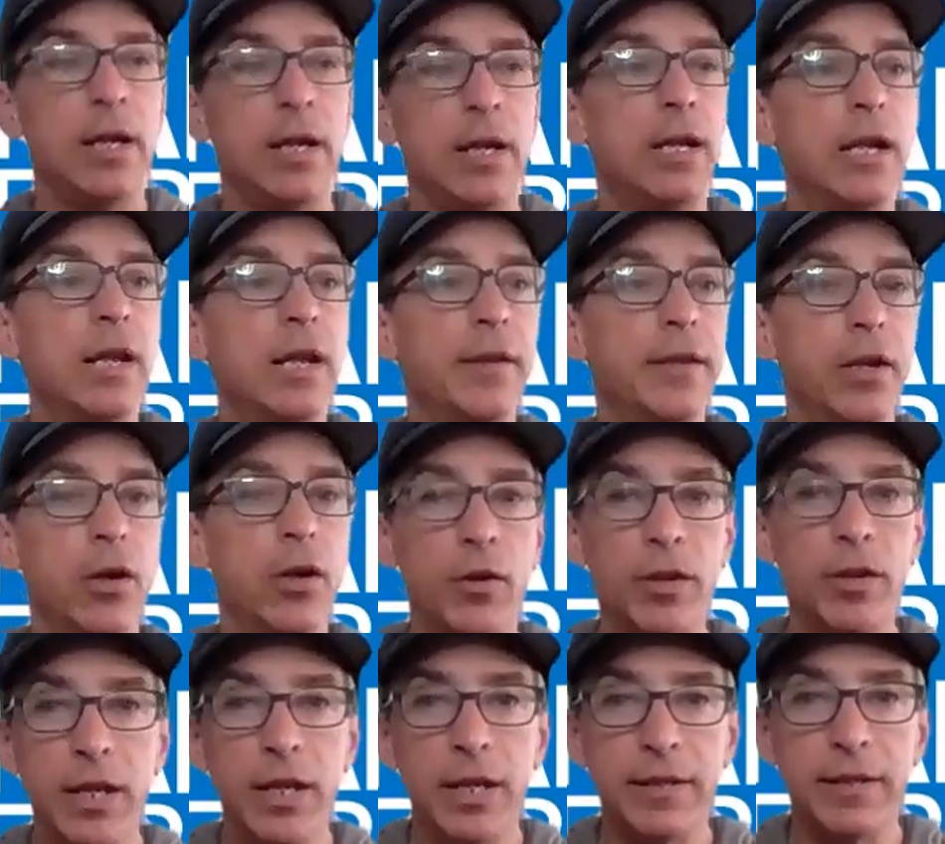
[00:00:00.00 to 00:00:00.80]
Now, the
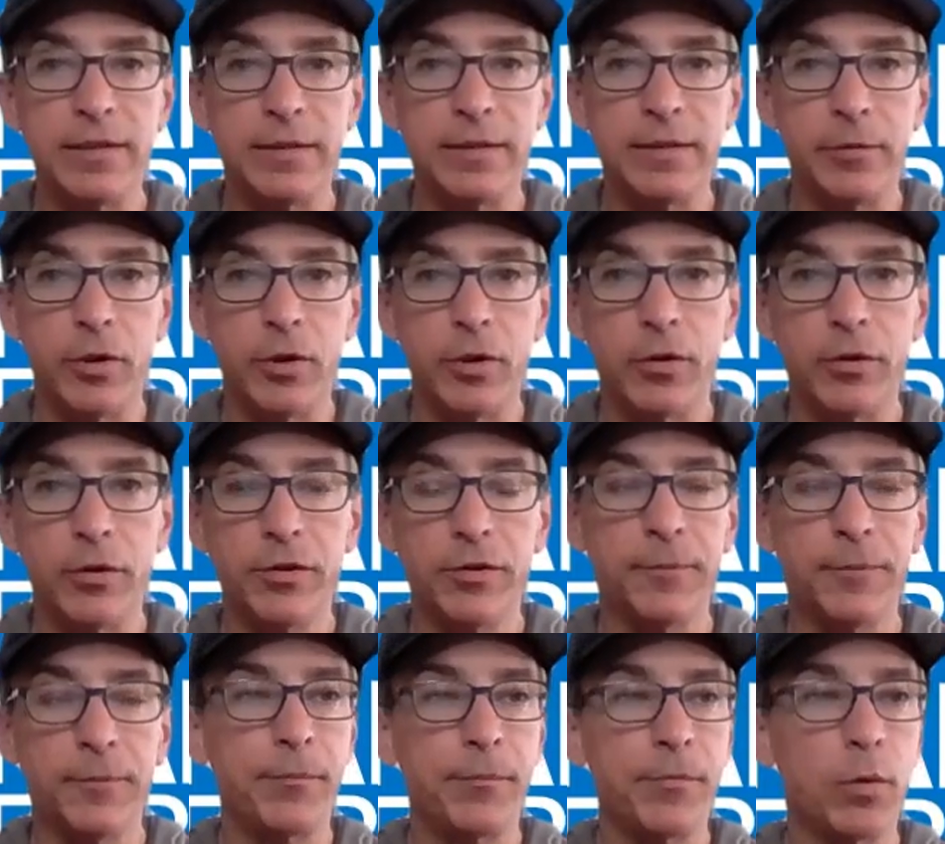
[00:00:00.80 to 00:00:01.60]
online
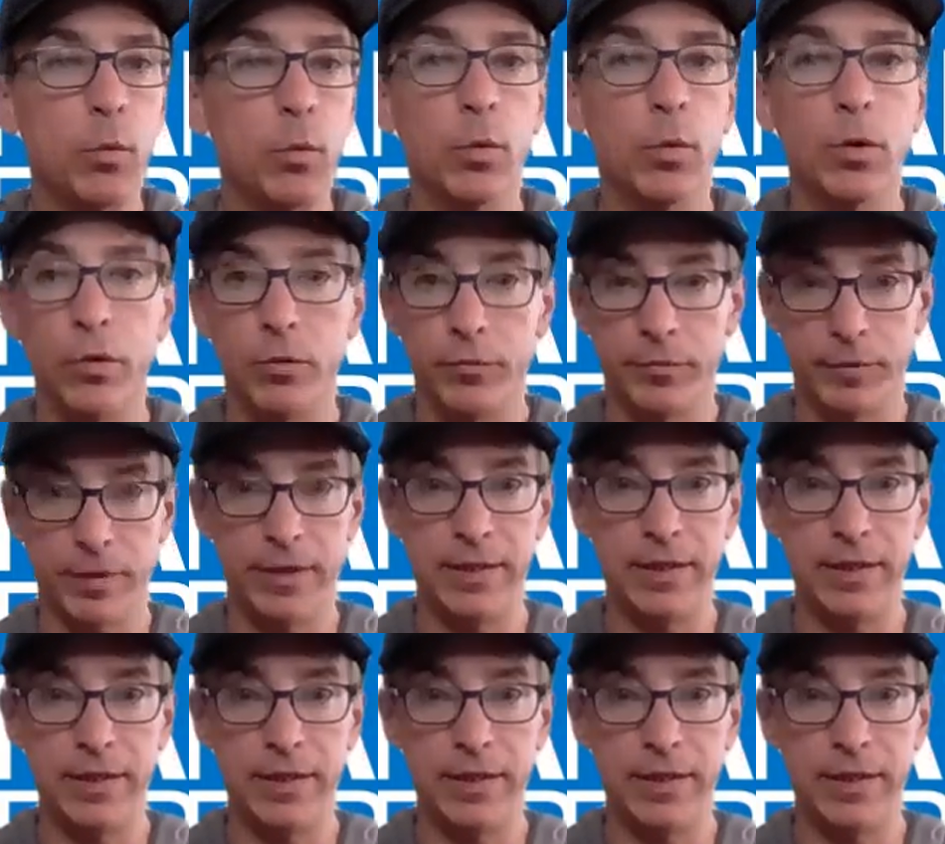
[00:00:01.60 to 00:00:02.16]
seminars were